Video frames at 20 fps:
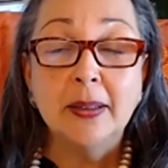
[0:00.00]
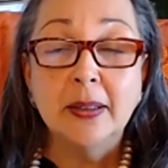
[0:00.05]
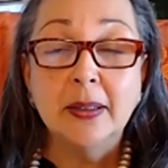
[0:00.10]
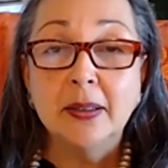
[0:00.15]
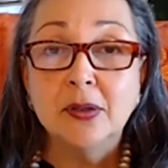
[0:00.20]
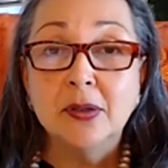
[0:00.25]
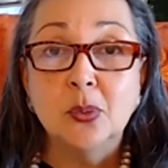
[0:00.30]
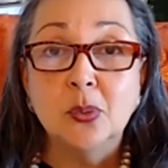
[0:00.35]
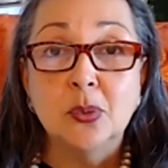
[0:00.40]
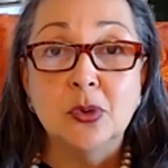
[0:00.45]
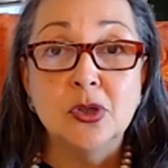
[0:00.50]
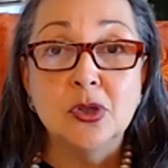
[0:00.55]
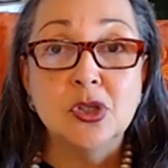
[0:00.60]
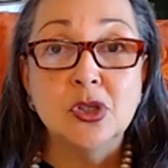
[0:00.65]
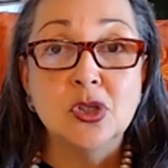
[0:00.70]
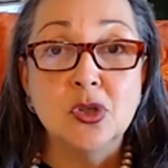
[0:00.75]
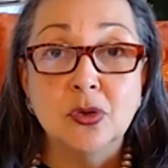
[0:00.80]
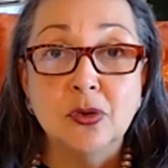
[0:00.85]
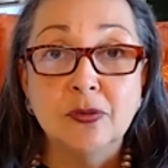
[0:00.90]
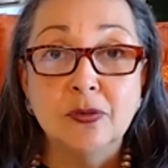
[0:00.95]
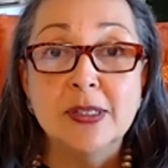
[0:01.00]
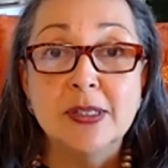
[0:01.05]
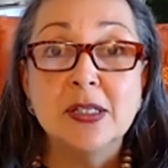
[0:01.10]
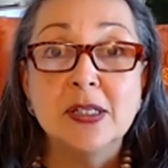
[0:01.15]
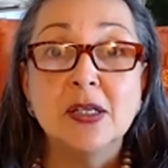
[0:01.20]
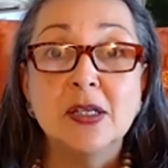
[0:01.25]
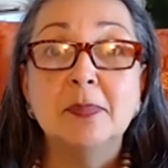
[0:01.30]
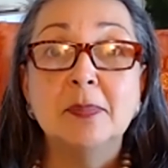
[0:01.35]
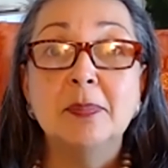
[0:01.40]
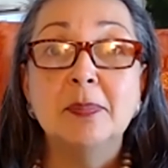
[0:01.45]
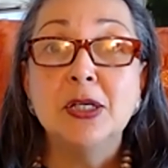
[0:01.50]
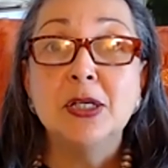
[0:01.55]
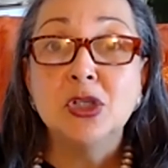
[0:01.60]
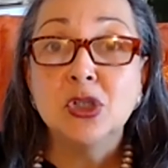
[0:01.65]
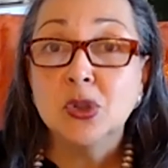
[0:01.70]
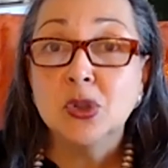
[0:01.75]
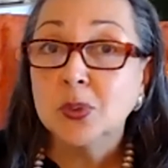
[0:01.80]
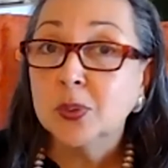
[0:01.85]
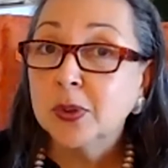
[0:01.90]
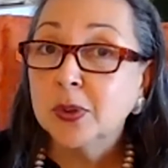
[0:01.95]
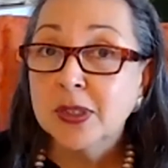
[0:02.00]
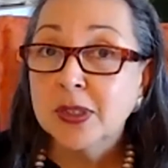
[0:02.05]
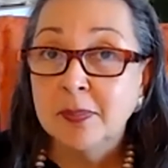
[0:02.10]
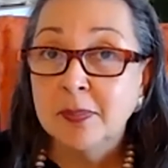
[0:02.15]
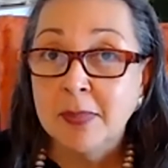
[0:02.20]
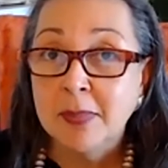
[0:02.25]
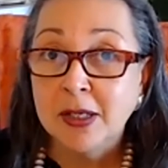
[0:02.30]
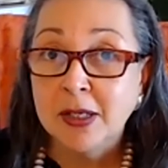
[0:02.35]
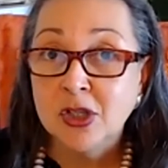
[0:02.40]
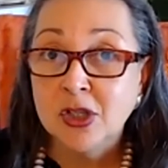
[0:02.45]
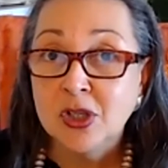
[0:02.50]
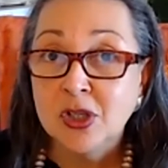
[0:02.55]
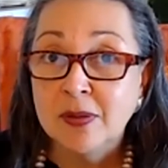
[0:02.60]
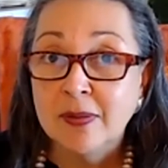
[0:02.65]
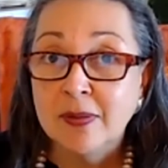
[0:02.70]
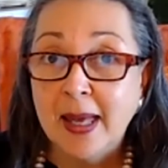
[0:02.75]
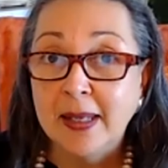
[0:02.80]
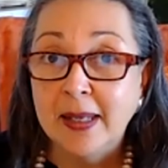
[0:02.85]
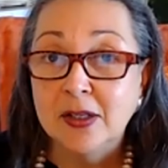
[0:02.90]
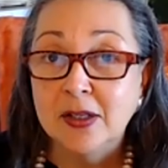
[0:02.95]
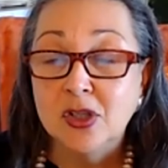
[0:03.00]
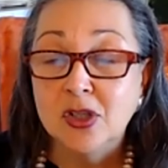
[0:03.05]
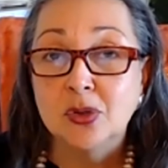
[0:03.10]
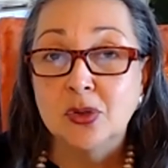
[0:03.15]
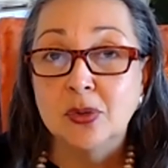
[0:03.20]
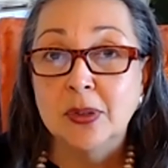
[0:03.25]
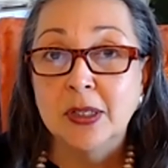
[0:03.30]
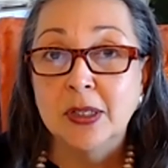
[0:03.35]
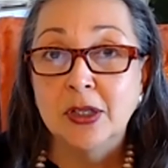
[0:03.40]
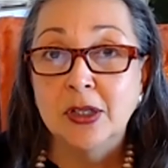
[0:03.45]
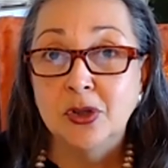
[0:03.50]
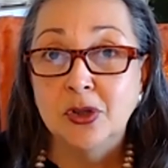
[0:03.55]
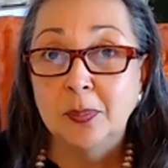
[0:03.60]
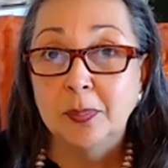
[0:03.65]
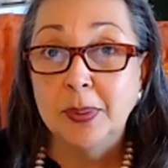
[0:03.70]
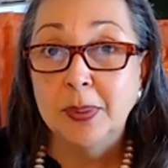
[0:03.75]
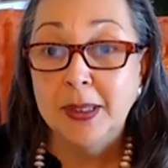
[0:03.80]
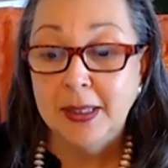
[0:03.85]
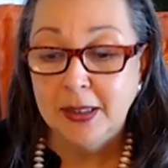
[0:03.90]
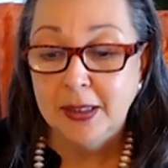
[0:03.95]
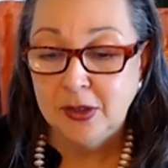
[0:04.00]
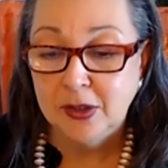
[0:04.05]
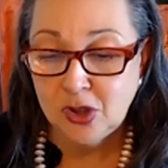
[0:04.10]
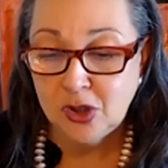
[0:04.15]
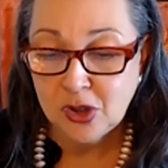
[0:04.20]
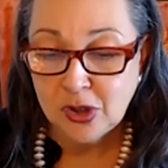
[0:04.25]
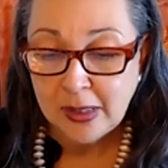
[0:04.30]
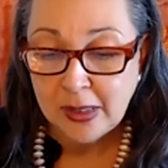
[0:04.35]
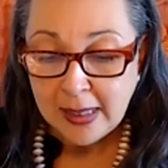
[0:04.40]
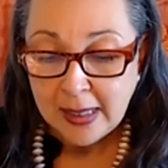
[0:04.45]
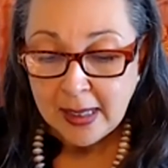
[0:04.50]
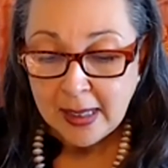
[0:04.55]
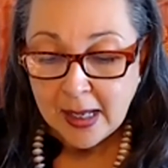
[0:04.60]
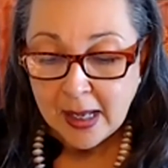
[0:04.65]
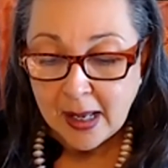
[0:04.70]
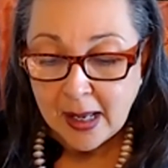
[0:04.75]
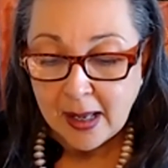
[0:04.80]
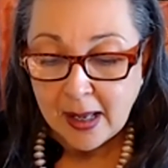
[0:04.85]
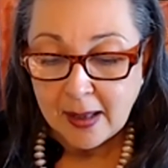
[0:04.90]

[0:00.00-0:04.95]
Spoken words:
product or service, be sure to mention that during your pitch.